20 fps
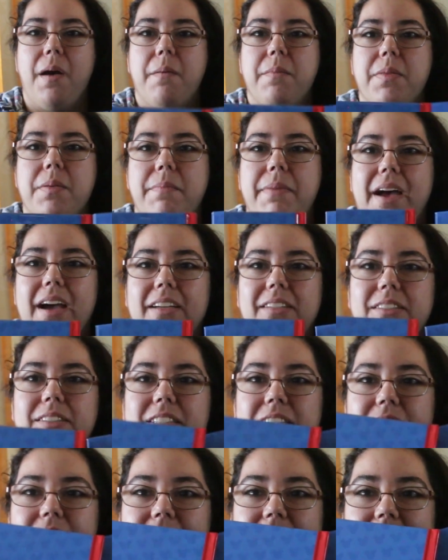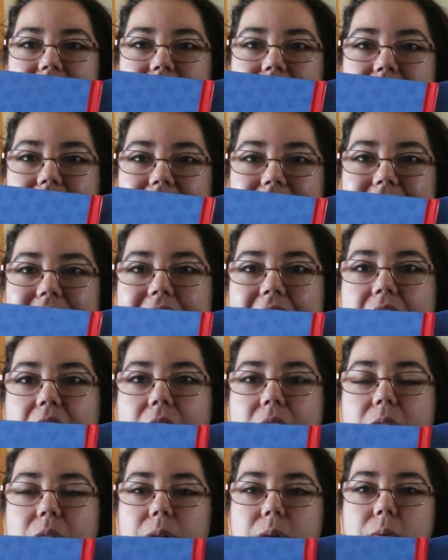The backs are different, so I can
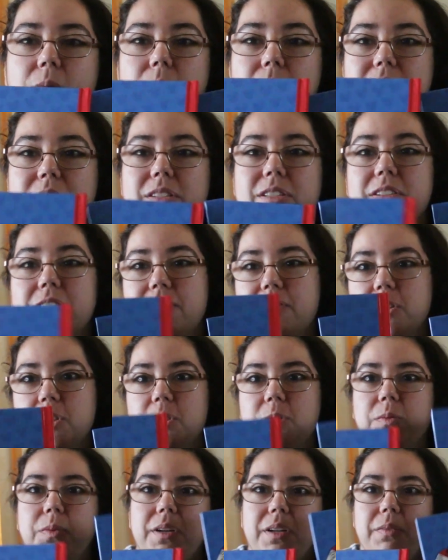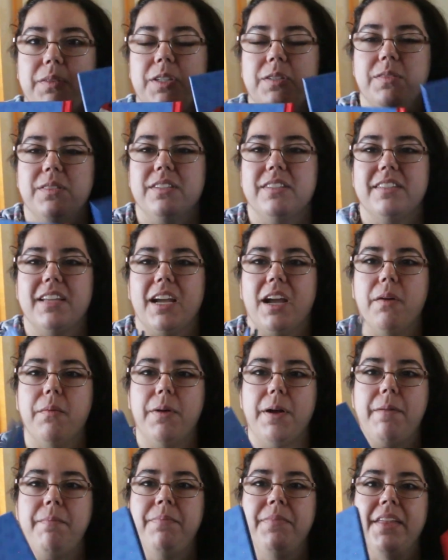tell which is the first one, which is the second
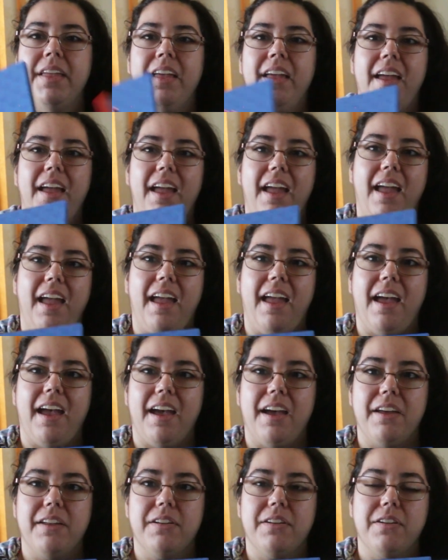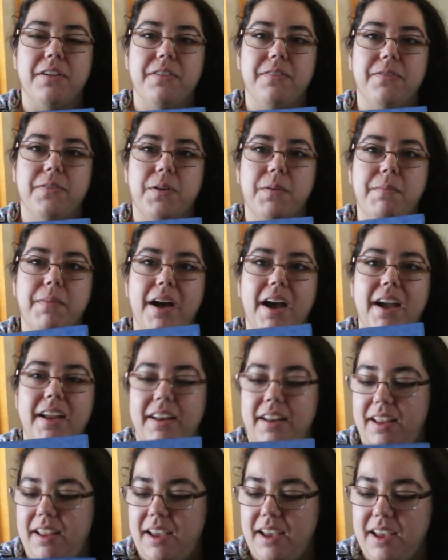one. And for mine,
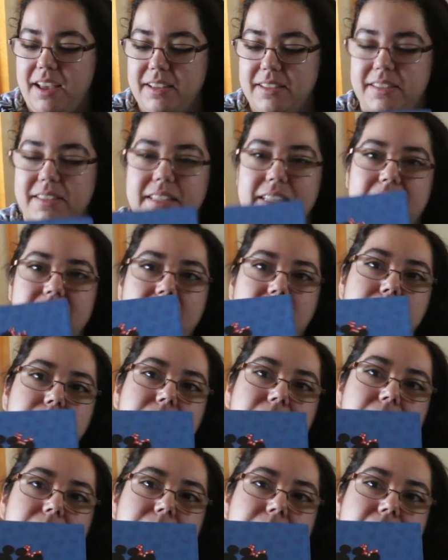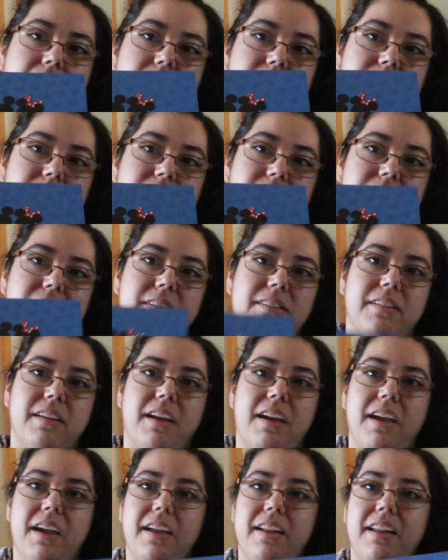it has the Minnie Mouse
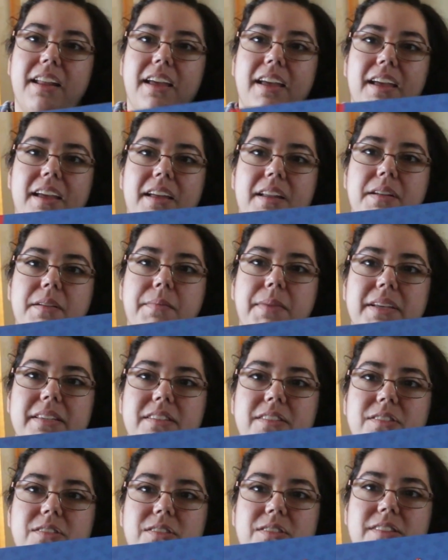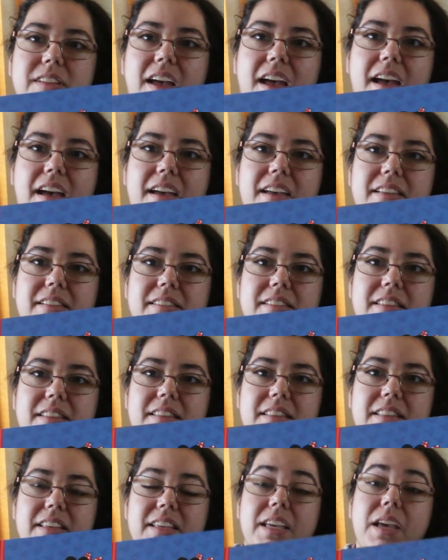design, and my sister's has
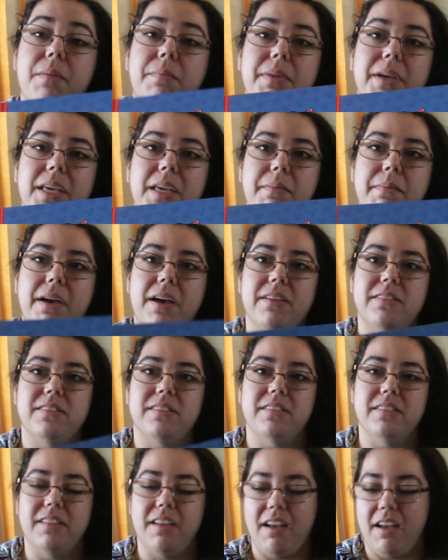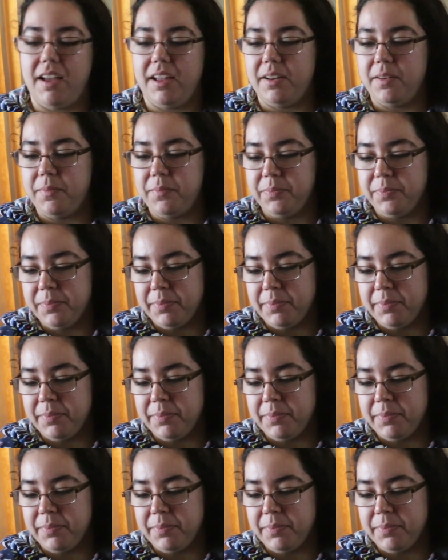the Mickey Mouse design.